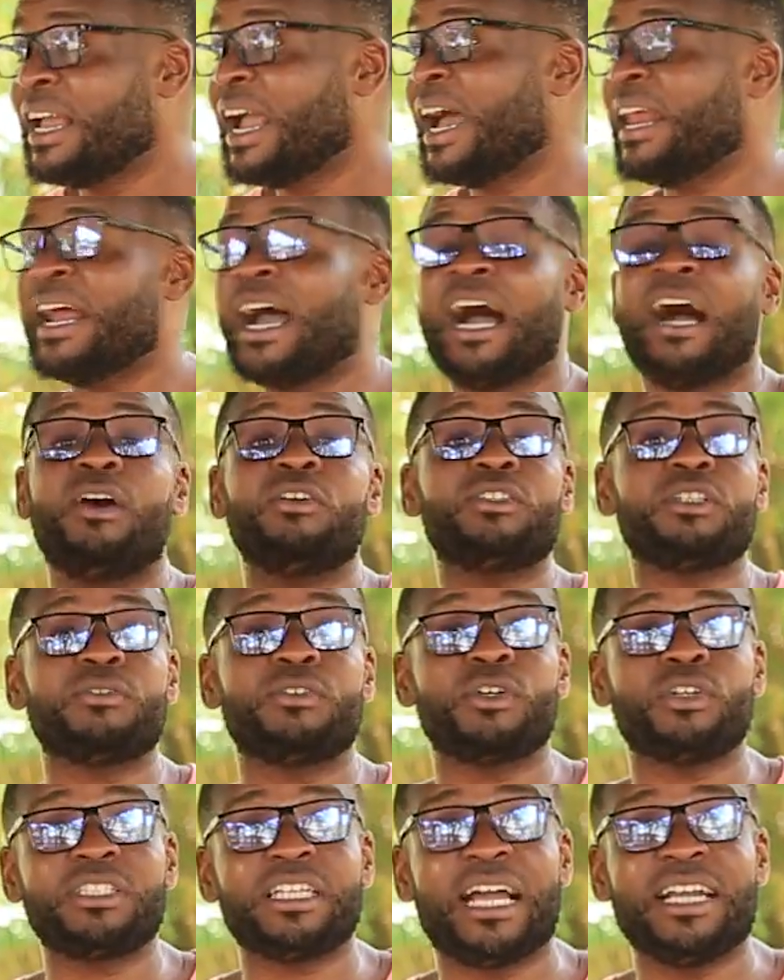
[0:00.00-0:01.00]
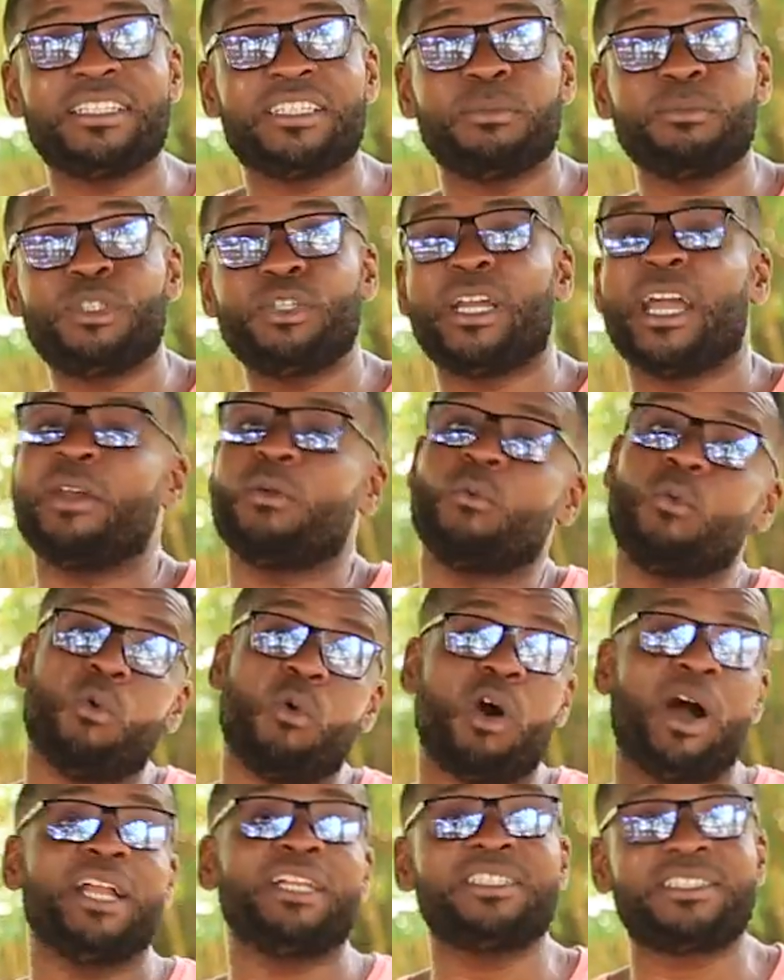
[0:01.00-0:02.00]
And out of those items, you get
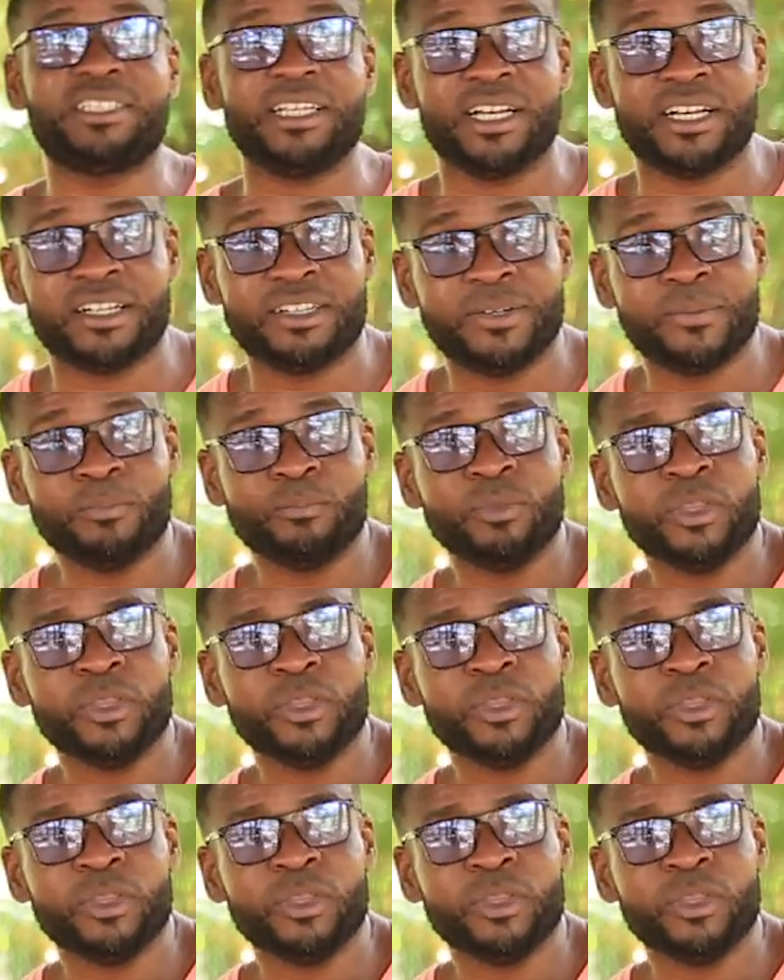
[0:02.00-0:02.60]
one sale.